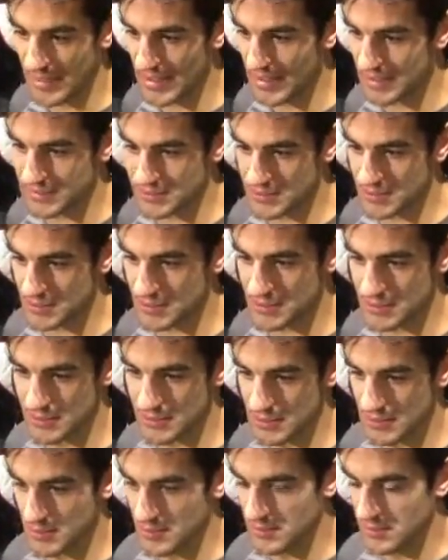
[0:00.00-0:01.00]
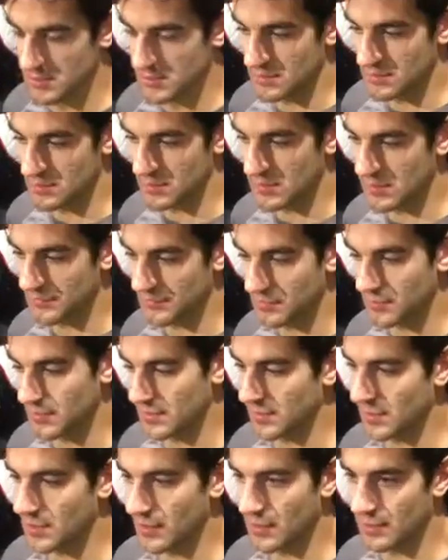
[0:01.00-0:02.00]
patch or whatever you
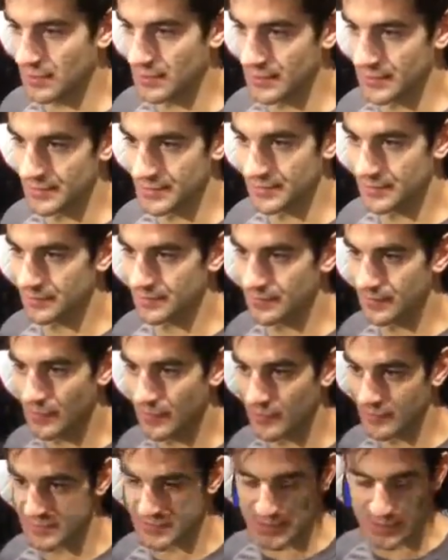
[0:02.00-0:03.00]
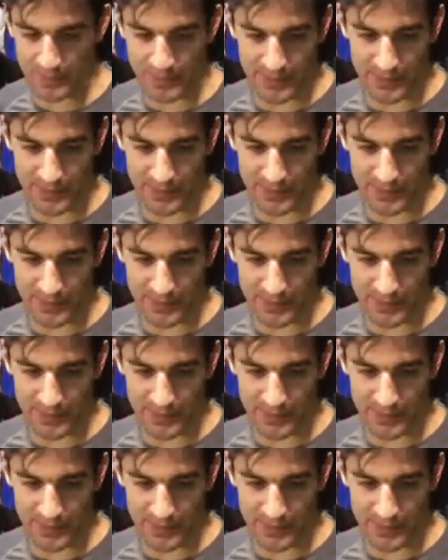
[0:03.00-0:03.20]
want to call it, no one's going to